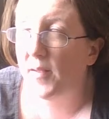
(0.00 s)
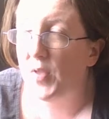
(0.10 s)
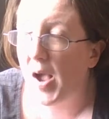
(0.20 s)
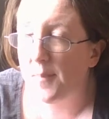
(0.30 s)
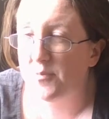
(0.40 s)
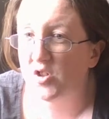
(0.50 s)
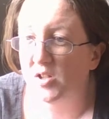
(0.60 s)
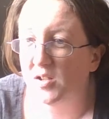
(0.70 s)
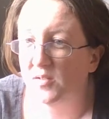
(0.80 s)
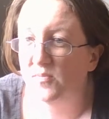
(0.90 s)
have the
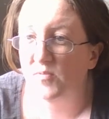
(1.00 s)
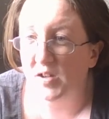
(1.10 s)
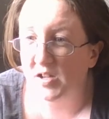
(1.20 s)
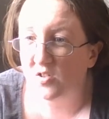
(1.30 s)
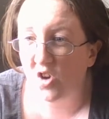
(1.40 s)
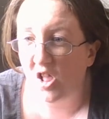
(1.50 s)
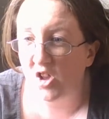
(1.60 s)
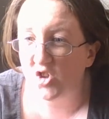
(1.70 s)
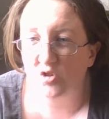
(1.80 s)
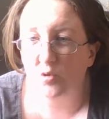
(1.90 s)
option of running to
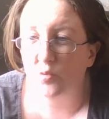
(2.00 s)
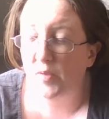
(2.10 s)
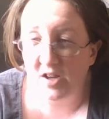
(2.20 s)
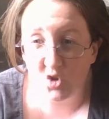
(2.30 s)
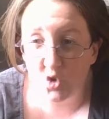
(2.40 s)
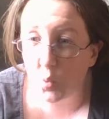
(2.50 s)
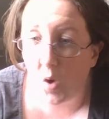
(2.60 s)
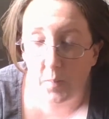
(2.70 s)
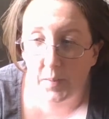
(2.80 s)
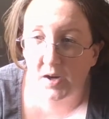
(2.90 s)
Dollar General, running to
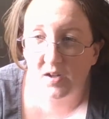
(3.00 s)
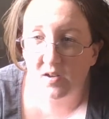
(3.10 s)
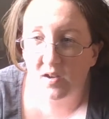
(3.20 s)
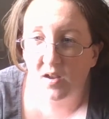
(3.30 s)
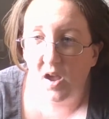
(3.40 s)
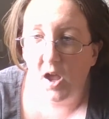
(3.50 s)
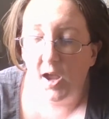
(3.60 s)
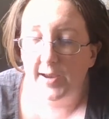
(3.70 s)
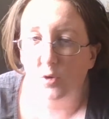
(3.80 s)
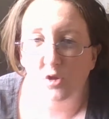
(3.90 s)
Walmart.
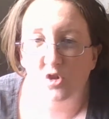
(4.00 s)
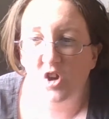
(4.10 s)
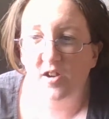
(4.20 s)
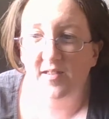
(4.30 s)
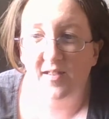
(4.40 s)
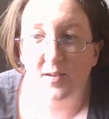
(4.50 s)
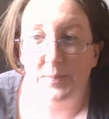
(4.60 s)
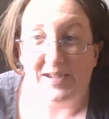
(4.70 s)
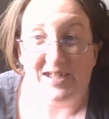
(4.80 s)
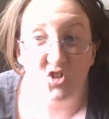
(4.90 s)
An older child is a little
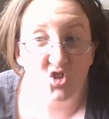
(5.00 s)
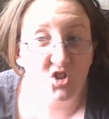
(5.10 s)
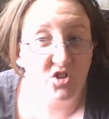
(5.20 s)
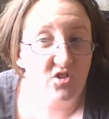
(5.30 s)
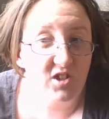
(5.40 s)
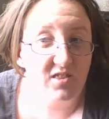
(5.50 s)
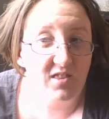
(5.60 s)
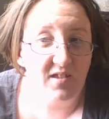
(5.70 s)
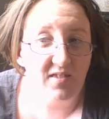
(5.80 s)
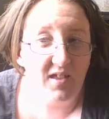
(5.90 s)
bit easier to get
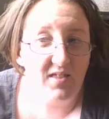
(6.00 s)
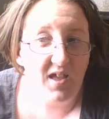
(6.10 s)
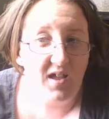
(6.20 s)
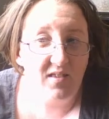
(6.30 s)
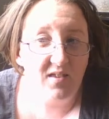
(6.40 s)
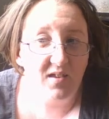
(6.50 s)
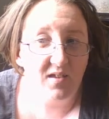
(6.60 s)
things like that.